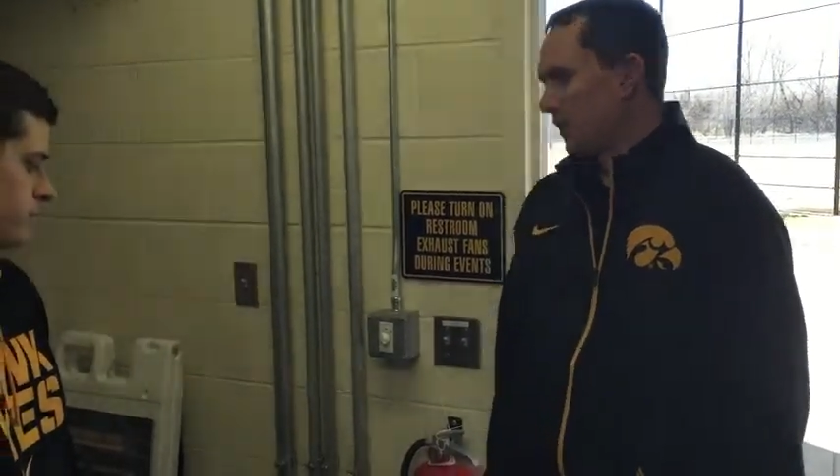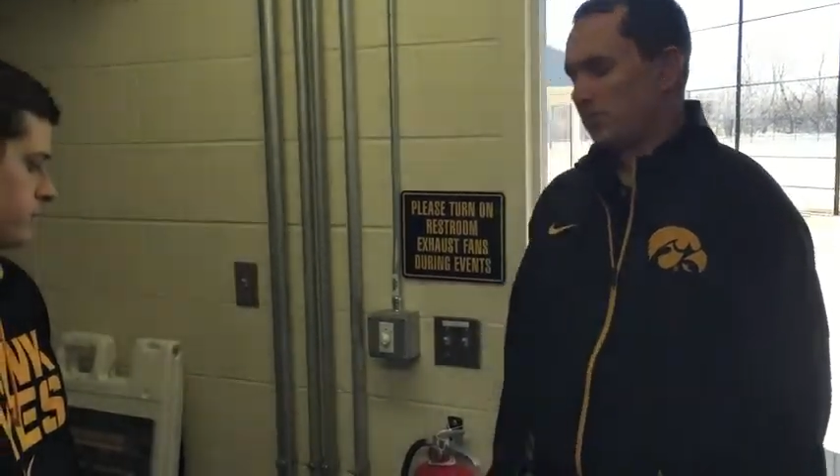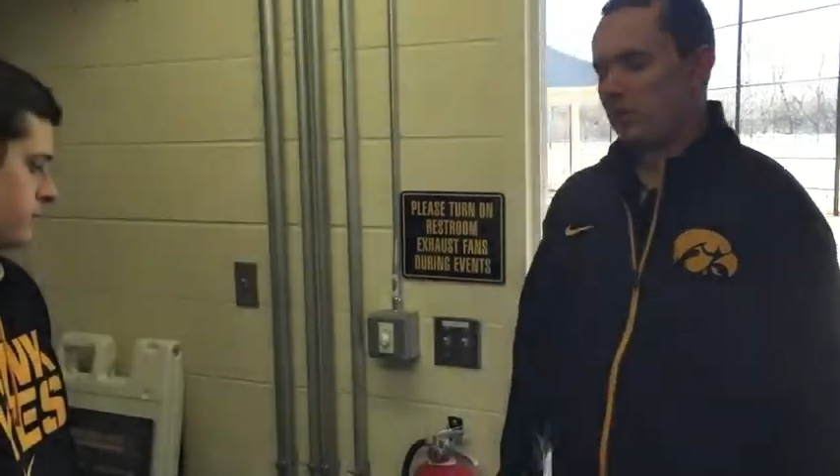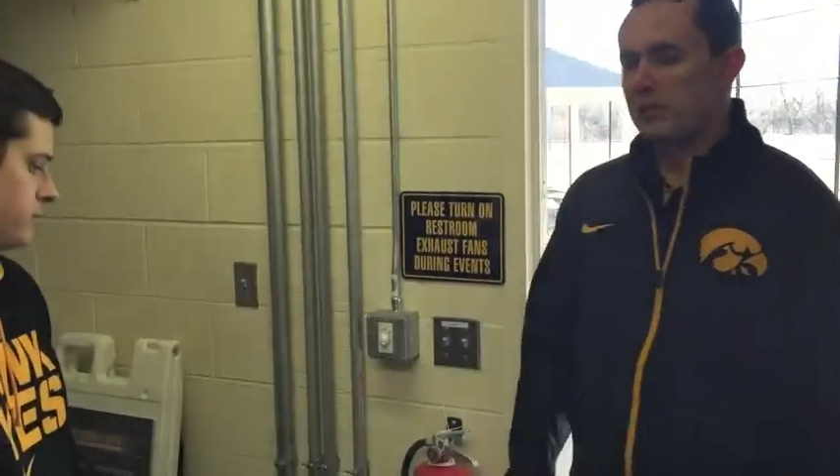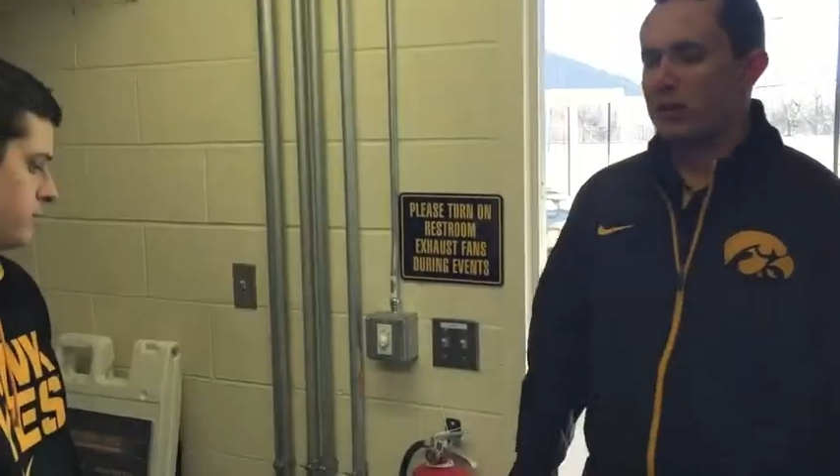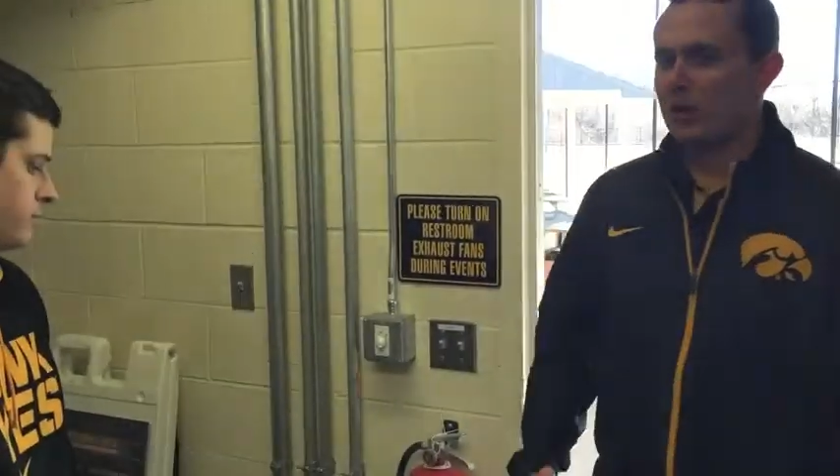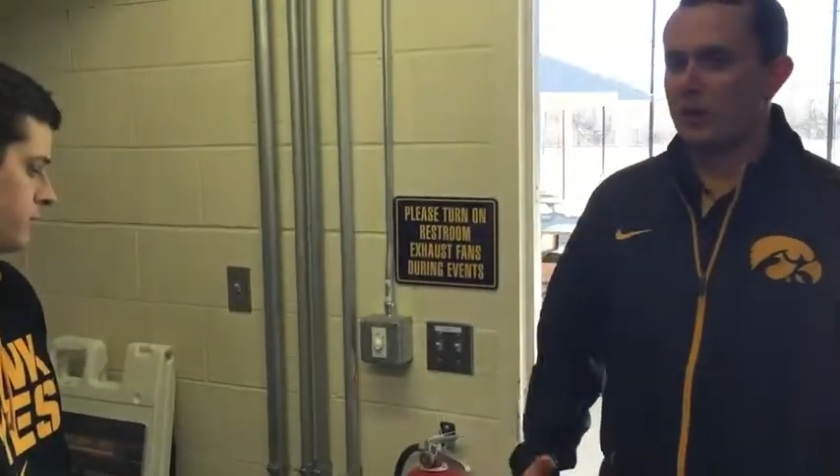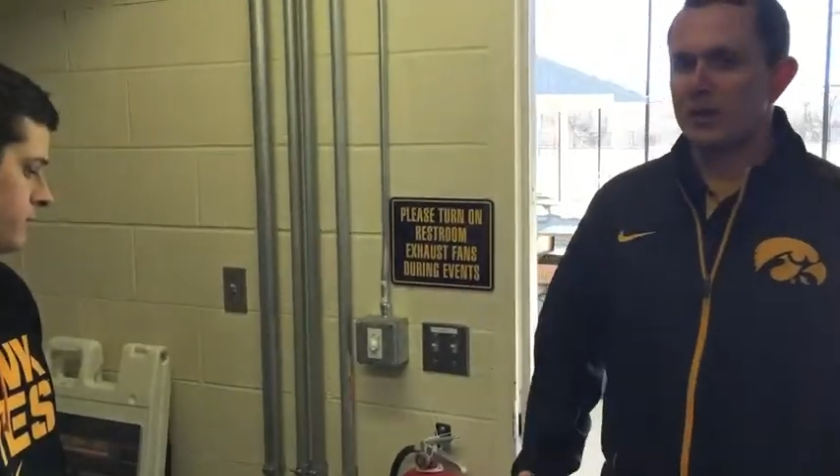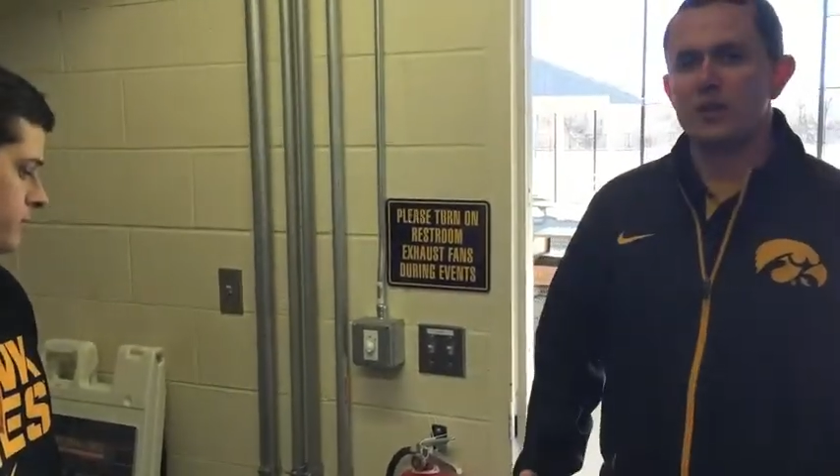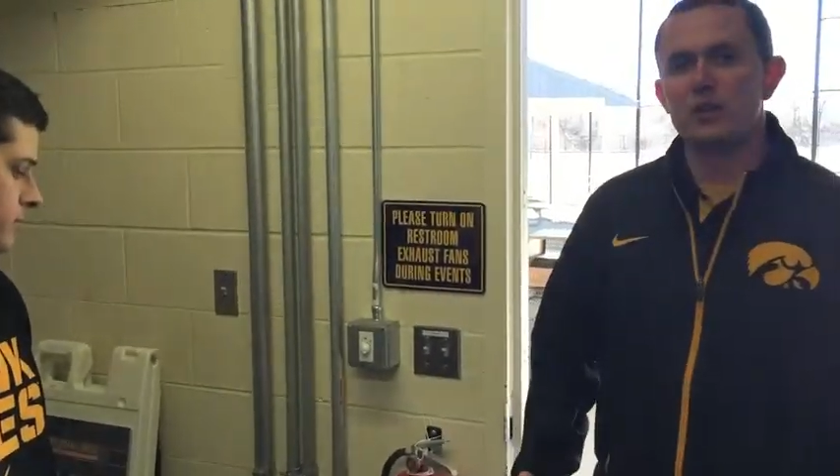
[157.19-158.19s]
but we don't
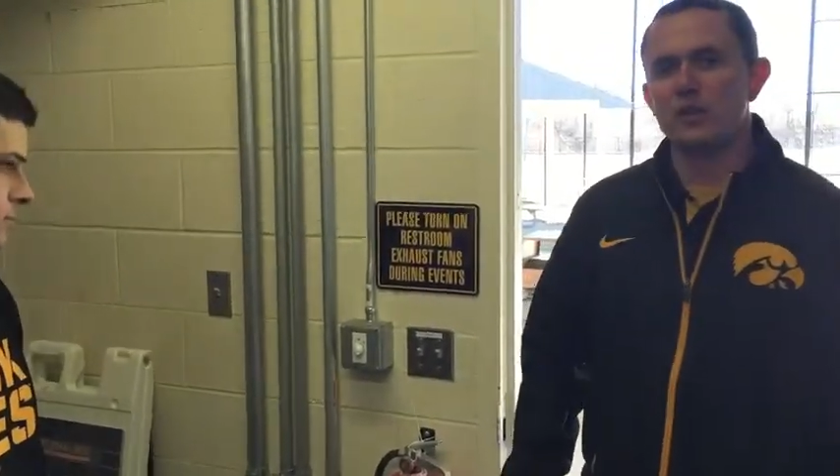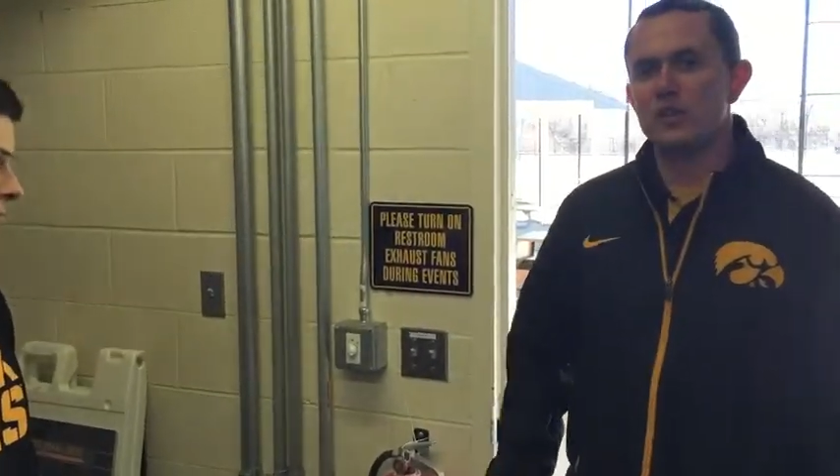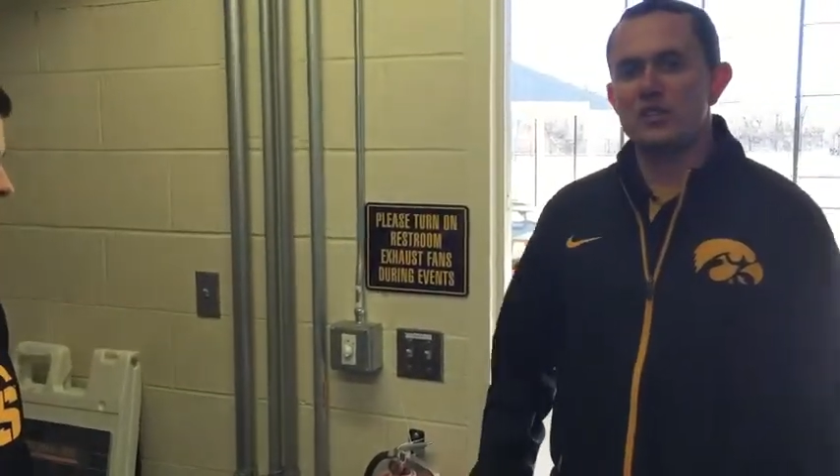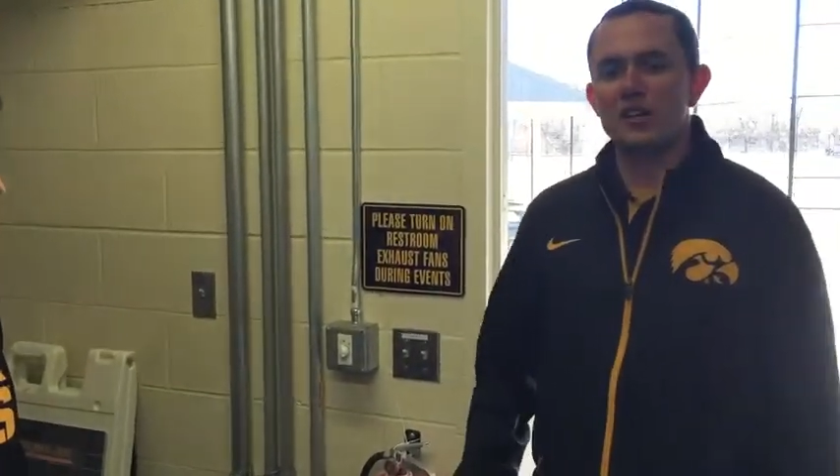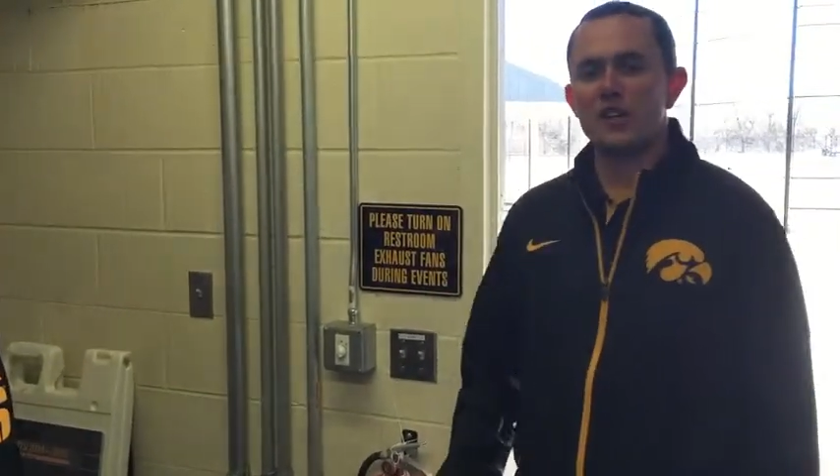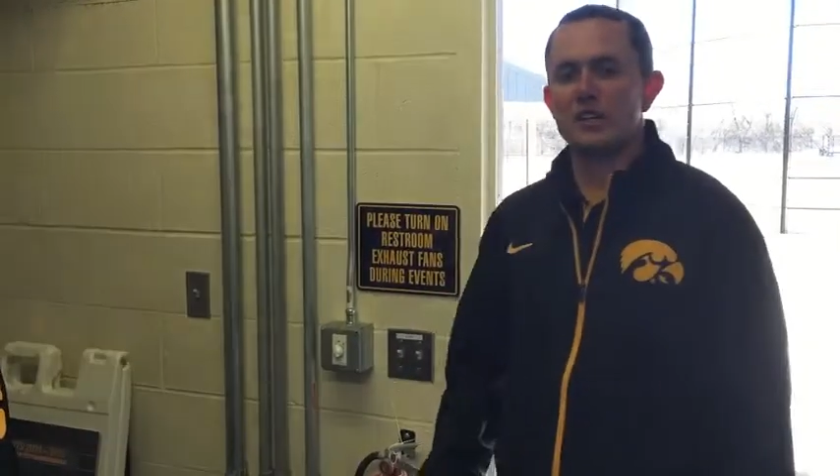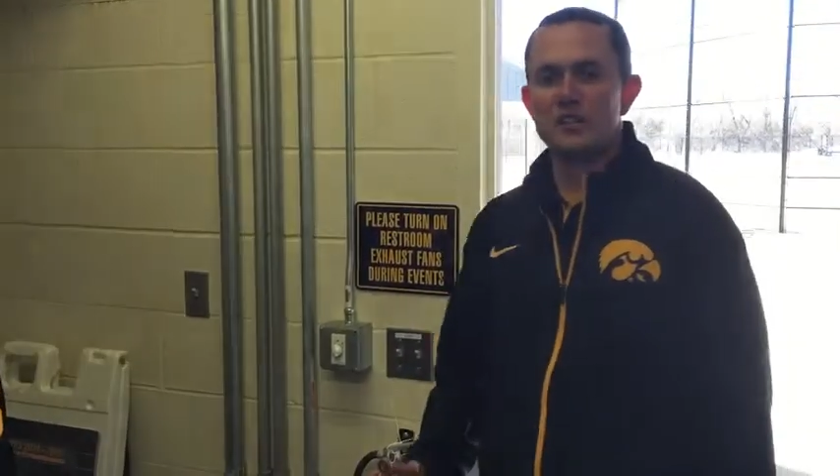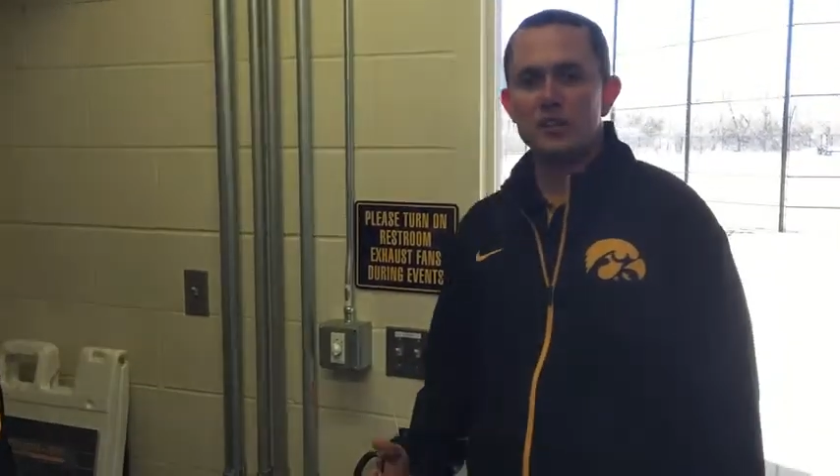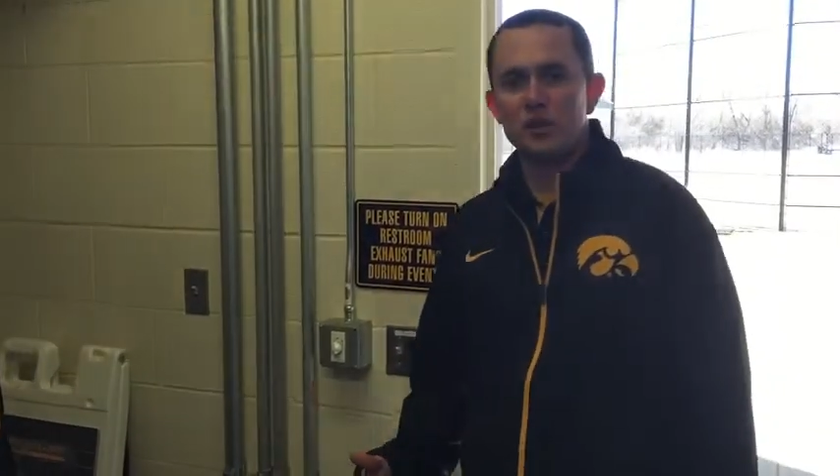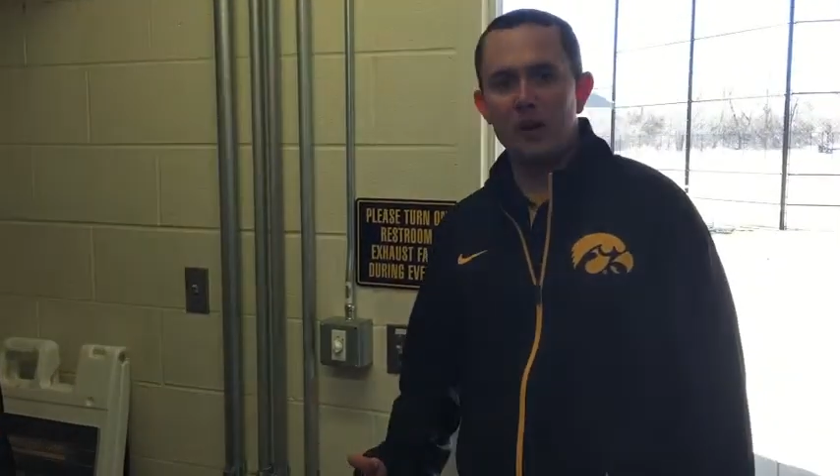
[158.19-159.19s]
want you in the
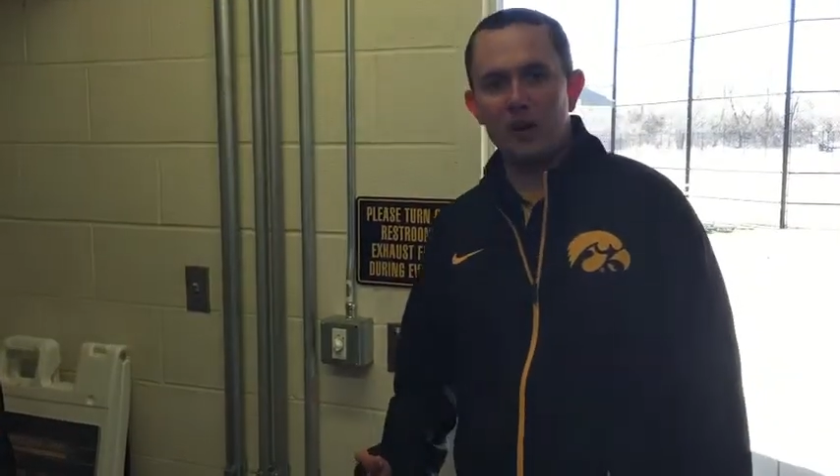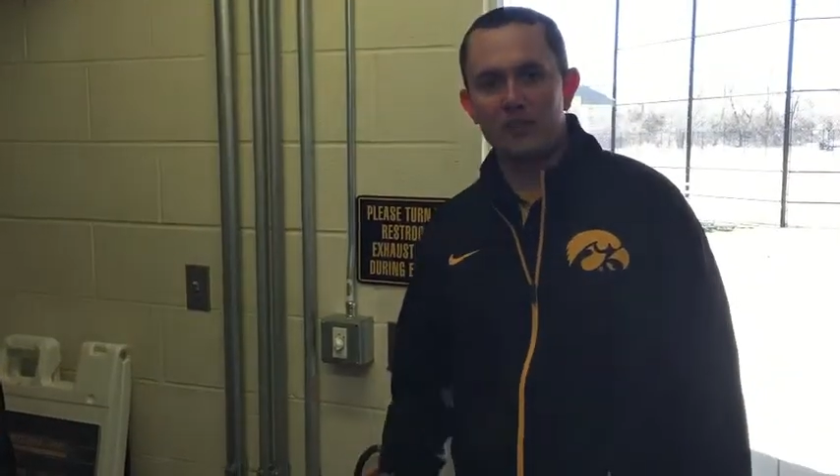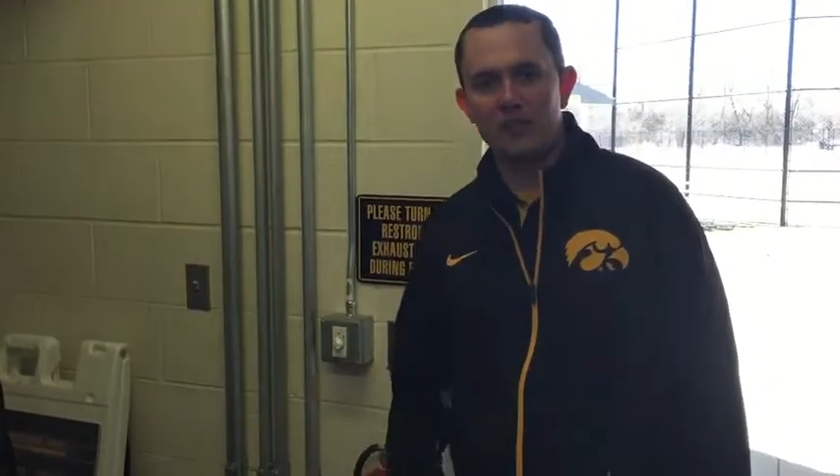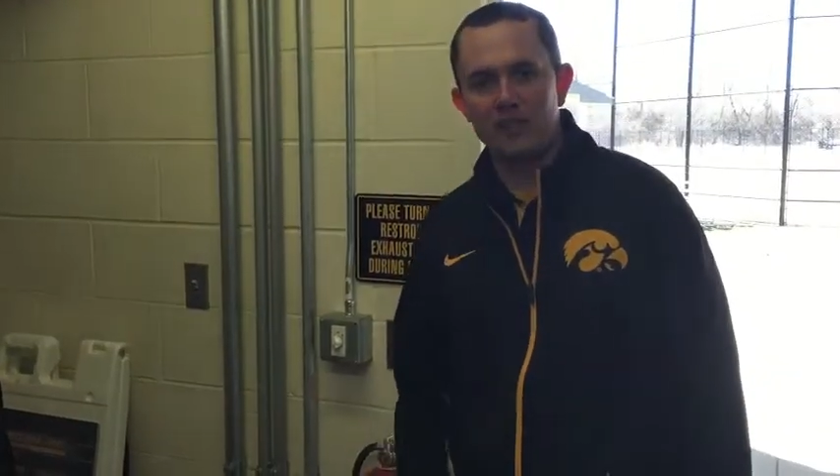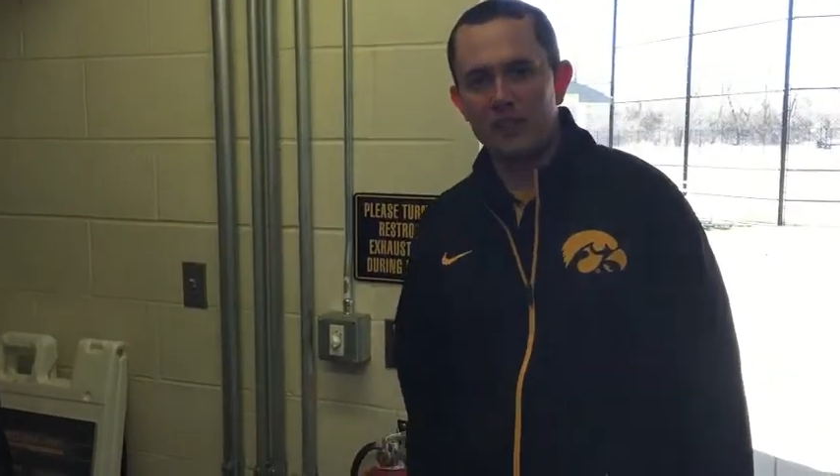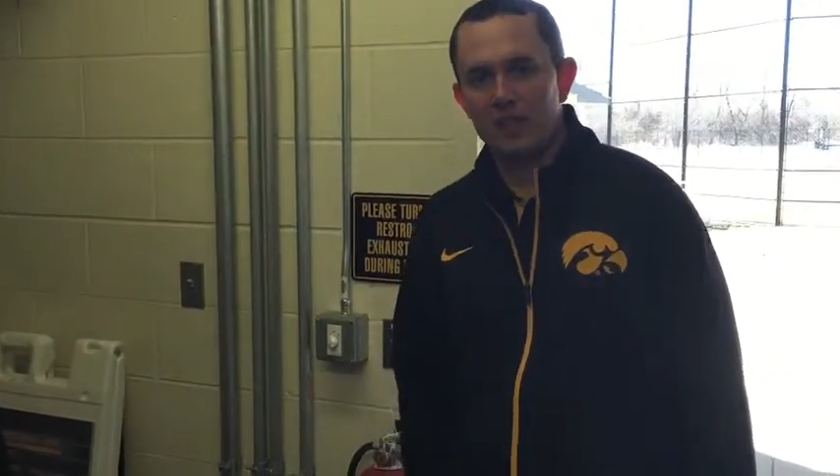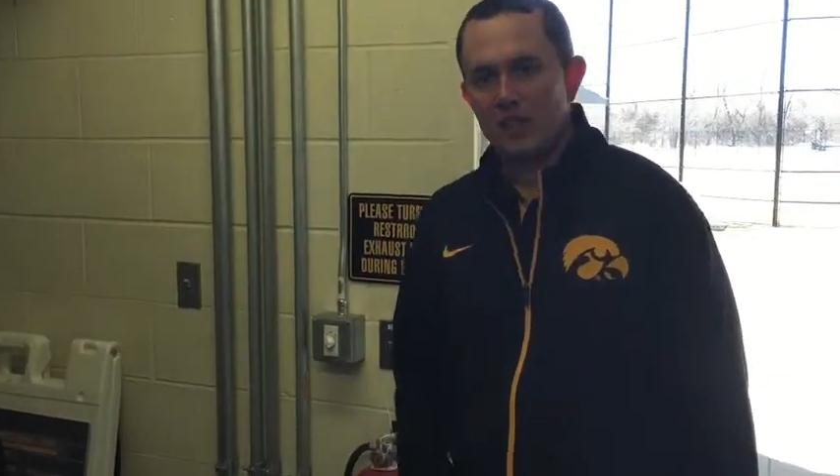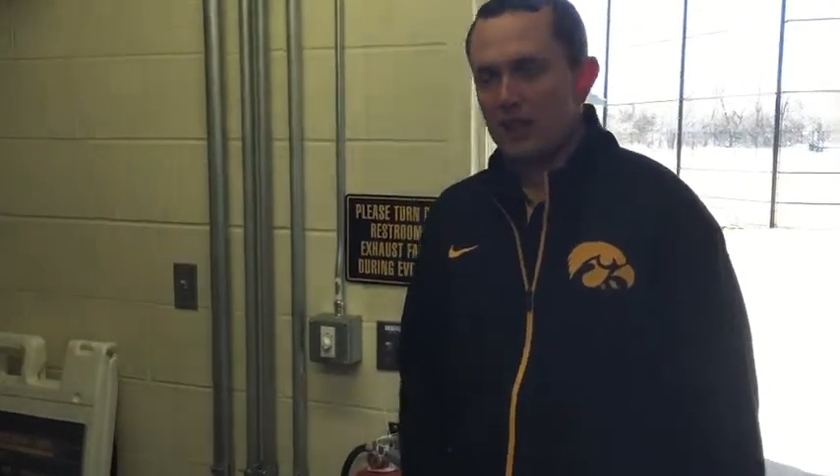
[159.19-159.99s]
chairs too often